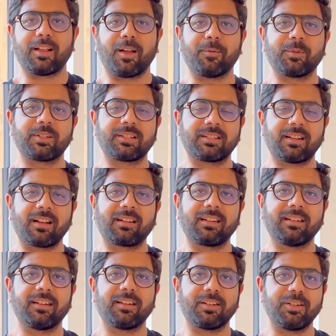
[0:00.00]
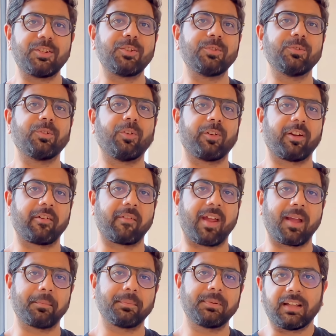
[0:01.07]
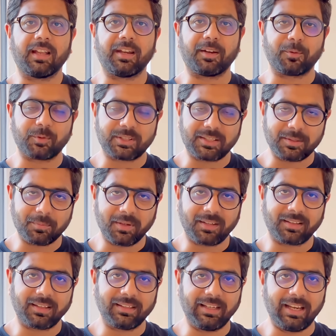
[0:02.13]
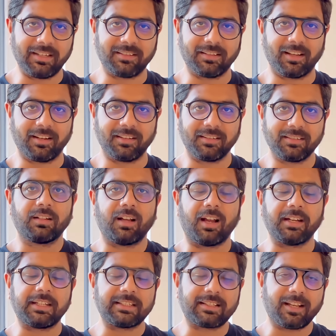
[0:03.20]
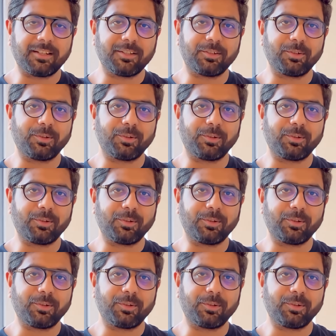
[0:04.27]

I was stuck in an issue on our app and I was debugging late night. I decided to